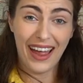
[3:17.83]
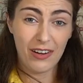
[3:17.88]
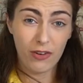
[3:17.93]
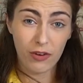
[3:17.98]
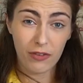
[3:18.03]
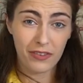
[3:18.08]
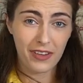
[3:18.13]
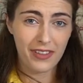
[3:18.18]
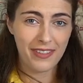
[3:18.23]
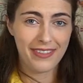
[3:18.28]
And
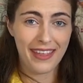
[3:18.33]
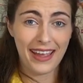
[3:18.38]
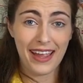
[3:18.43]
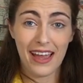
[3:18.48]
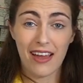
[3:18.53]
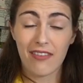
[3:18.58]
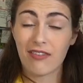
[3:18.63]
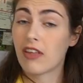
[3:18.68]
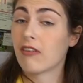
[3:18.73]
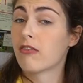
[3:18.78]
often they
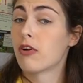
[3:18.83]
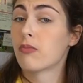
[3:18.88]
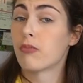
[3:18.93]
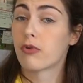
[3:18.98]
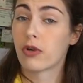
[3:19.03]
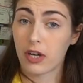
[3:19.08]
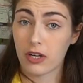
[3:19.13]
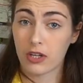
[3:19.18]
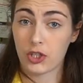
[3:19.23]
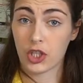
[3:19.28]
have their own
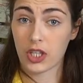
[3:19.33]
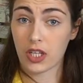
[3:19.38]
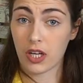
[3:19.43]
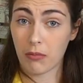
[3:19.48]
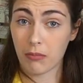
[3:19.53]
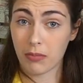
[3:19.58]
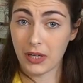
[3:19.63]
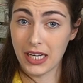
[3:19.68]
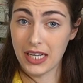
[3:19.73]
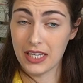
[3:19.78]
production
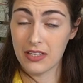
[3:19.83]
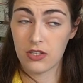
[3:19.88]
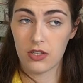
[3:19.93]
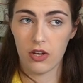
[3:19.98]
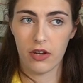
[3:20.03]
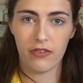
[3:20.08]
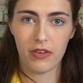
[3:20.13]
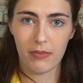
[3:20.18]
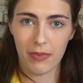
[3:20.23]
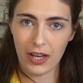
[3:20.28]
companies.
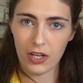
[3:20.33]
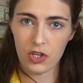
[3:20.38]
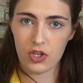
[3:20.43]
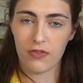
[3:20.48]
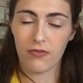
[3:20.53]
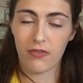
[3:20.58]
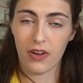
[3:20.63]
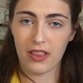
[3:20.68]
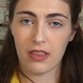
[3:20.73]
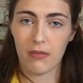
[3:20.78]
So if you manage
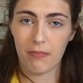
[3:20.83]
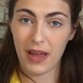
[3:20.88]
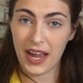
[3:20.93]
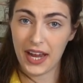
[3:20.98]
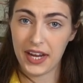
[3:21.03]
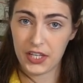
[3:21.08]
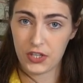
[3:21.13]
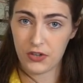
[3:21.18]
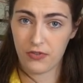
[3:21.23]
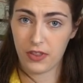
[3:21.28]
to find the
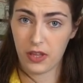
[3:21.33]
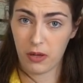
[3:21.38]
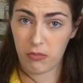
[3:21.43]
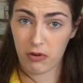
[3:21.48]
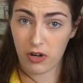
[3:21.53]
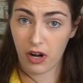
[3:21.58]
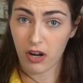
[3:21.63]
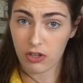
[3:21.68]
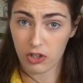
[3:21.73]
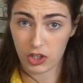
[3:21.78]
page for their
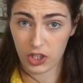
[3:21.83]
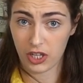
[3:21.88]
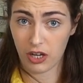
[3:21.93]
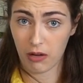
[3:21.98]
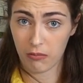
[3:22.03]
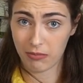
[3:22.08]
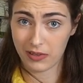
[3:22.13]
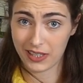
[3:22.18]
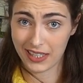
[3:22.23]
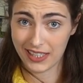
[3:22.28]
production
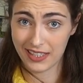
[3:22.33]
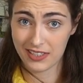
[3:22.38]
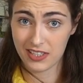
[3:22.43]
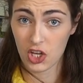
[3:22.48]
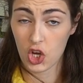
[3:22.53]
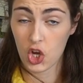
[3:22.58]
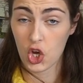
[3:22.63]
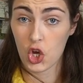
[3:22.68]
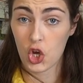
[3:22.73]
companies,